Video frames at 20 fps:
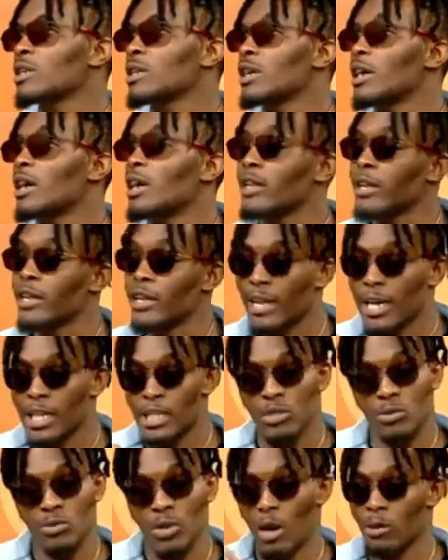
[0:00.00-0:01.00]
and then
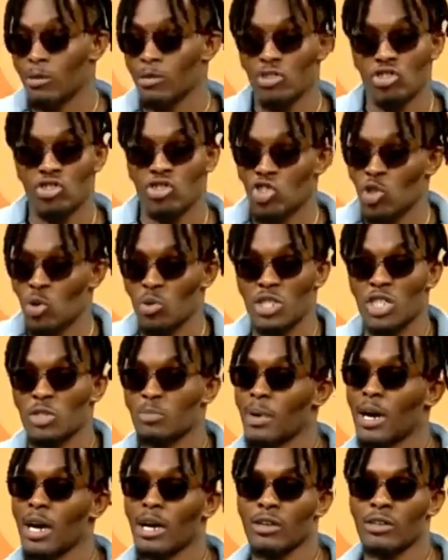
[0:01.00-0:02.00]
I was just so
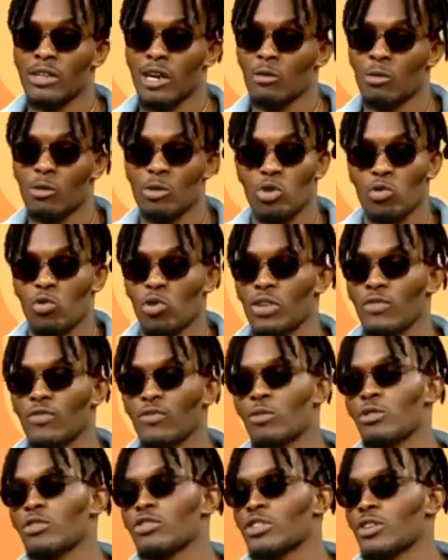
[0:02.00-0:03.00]
inspired. I wrote
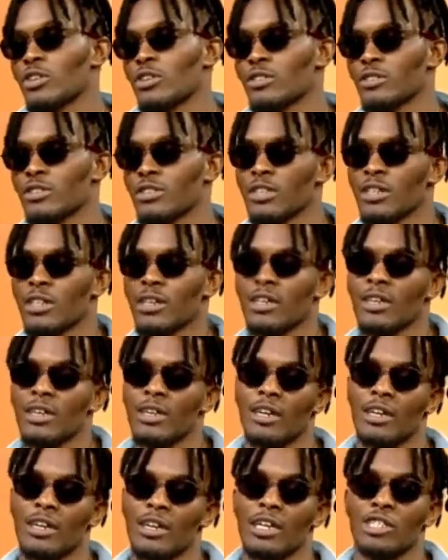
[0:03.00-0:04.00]
24 songs,
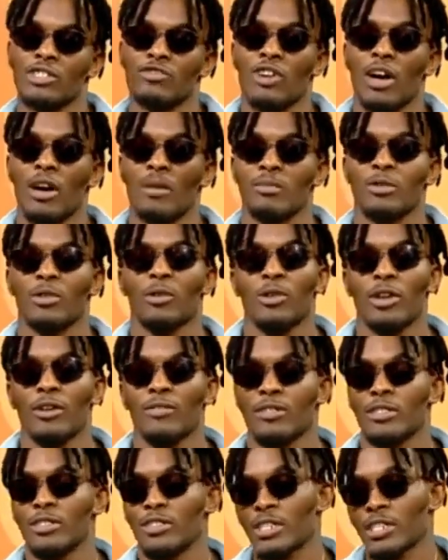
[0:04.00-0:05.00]
and I dropped No Love
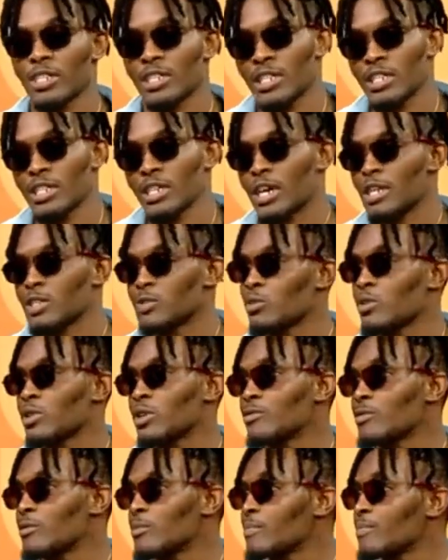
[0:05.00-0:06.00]
Kentucky as one
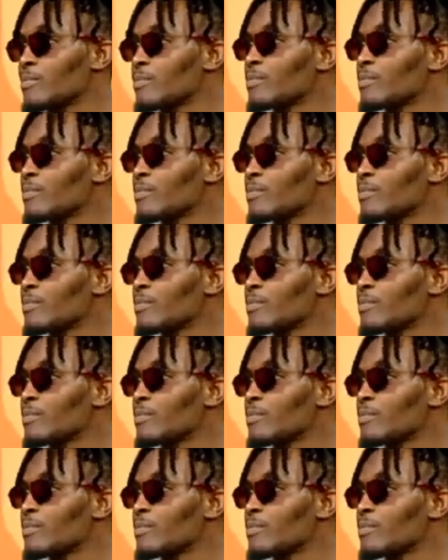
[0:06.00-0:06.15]
of them.